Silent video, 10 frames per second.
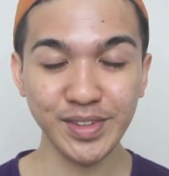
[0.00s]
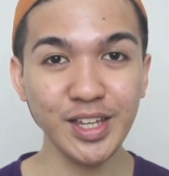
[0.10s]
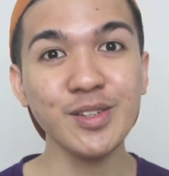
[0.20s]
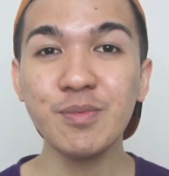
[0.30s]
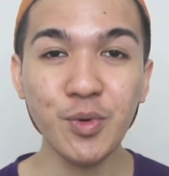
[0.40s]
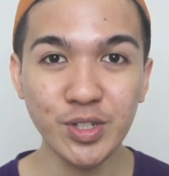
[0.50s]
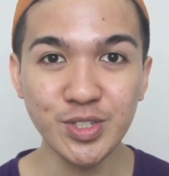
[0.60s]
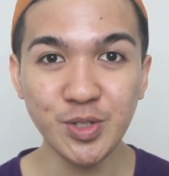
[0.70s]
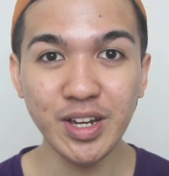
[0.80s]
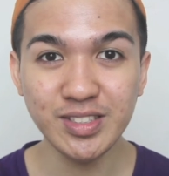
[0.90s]
It
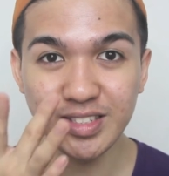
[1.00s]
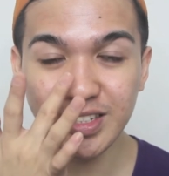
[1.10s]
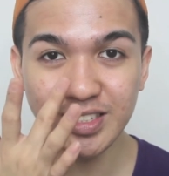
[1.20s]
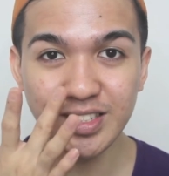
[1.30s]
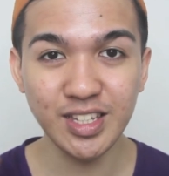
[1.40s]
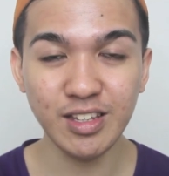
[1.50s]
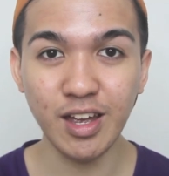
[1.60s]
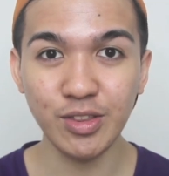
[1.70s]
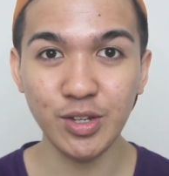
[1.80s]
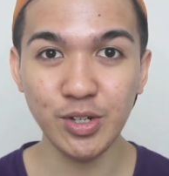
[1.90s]
moisturizes the skin
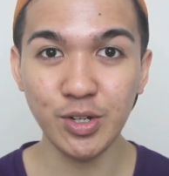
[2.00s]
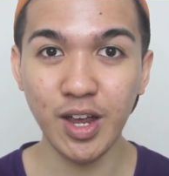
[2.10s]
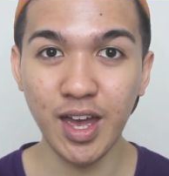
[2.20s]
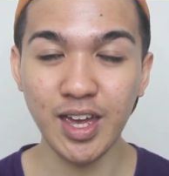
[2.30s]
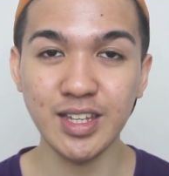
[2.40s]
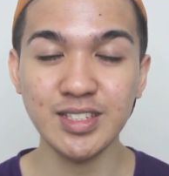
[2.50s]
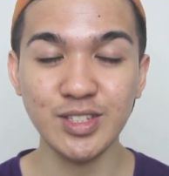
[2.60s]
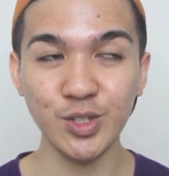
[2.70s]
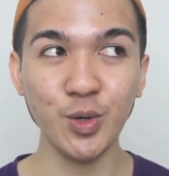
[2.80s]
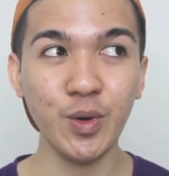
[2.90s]
under your eyes.
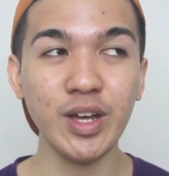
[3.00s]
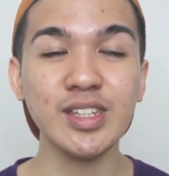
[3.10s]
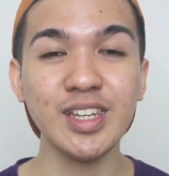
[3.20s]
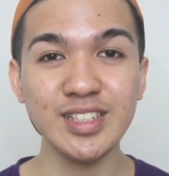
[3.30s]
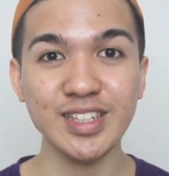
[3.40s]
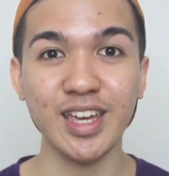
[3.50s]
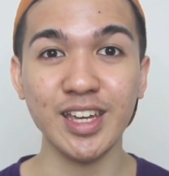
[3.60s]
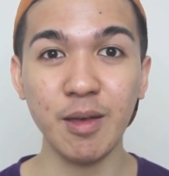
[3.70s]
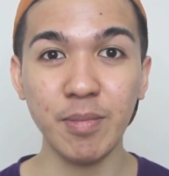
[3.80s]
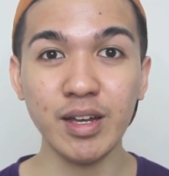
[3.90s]
You know what? Kasi
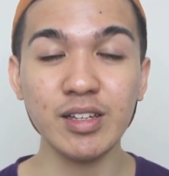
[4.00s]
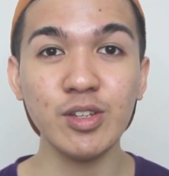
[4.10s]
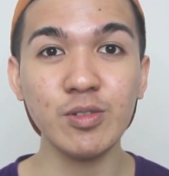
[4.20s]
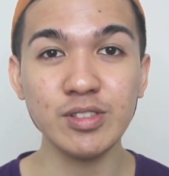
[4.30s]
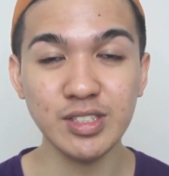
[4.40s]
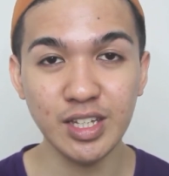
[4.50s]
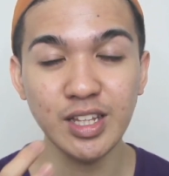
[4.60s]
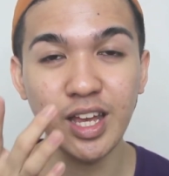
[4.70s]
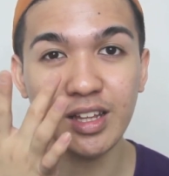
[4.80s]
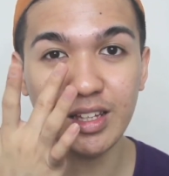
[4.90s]
kapag yung
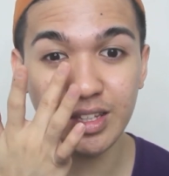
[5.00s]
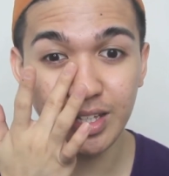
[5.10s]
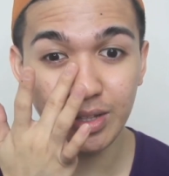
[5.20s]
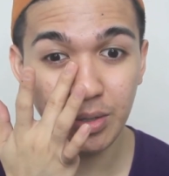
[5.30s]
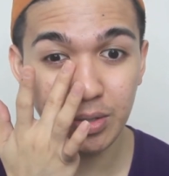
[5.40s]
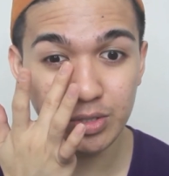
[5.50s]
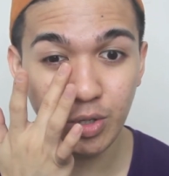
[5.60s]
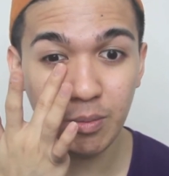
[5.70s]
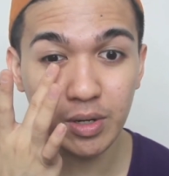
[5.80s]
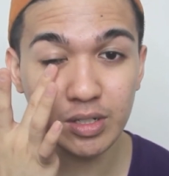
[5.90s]
skin natin dito
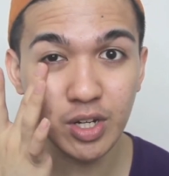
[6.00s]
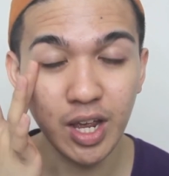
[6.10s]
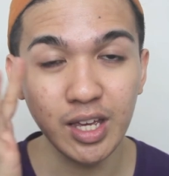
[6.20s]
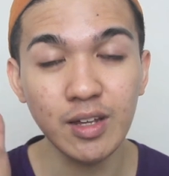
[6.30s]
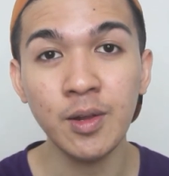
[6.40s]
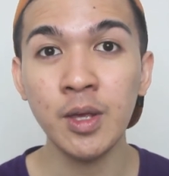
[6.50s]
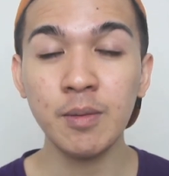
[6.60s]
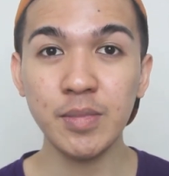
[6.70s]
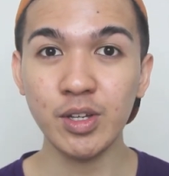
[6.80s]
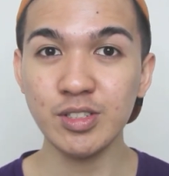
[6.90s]
sobrang dry
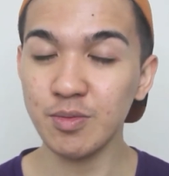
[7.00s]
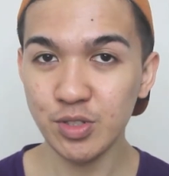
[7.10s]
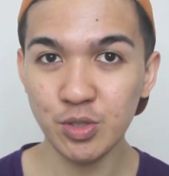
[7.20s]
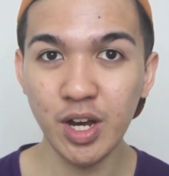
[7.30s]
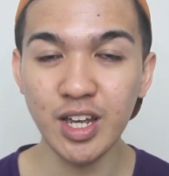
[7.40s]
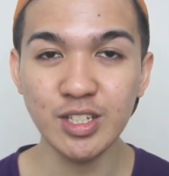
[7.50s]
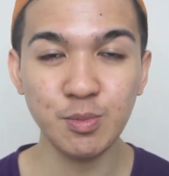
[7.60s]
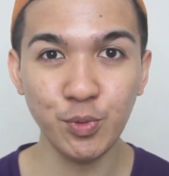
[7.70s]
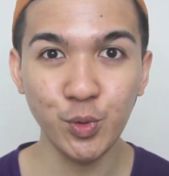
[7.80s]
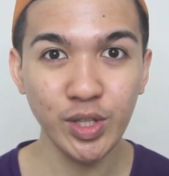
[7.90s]
because of
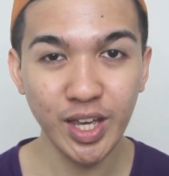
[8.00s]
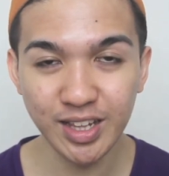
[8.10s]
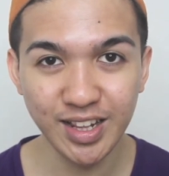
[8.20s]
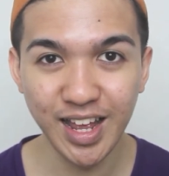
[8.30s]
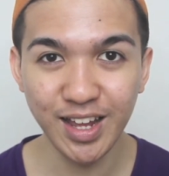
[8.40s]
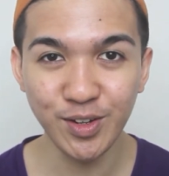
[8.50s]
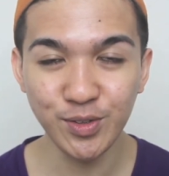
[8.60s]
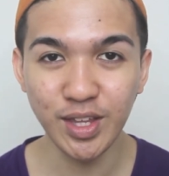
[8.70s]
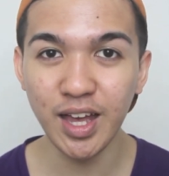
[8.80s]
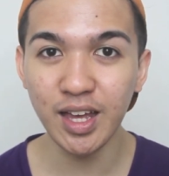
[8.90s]
stress, puyat lalo
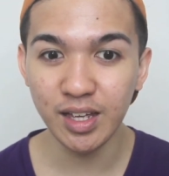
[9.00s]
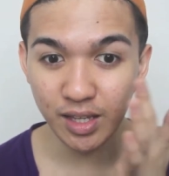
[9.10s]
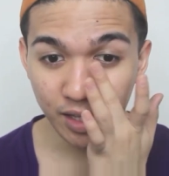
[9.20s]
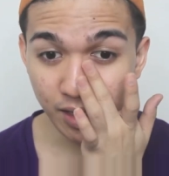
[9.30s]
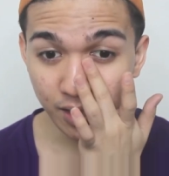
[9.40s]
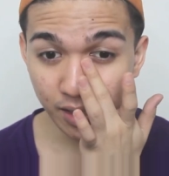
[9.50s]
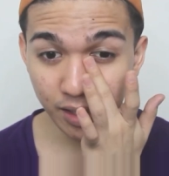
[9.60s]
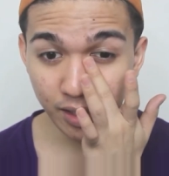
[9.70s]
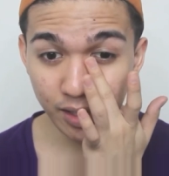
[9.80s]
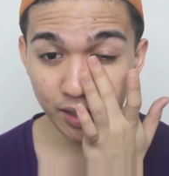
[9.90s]
na,
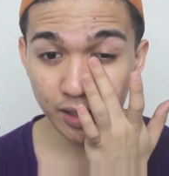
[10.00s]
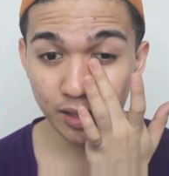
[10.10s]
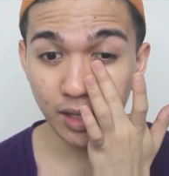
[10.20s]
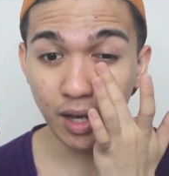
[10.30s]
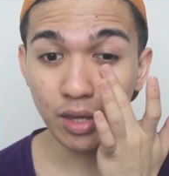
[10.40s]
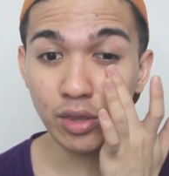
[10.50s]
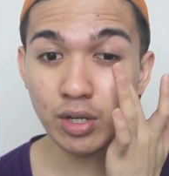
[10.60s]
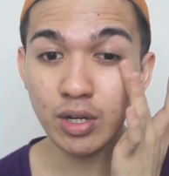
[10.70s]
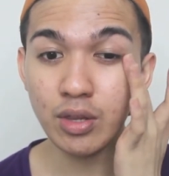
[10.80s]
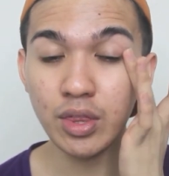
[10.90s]
and
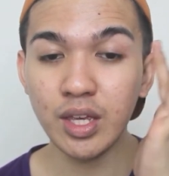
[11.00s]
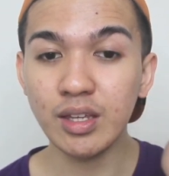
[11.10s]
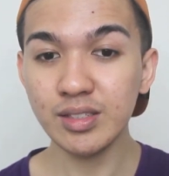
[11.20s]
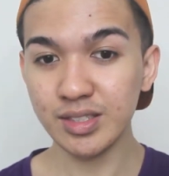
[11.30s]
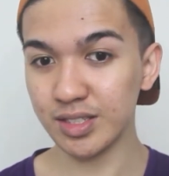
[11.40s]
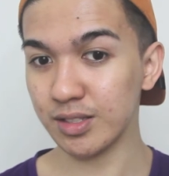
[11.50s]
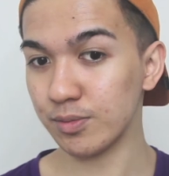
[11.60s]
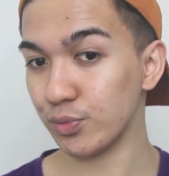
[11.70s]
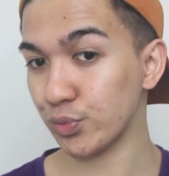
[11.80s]
other things,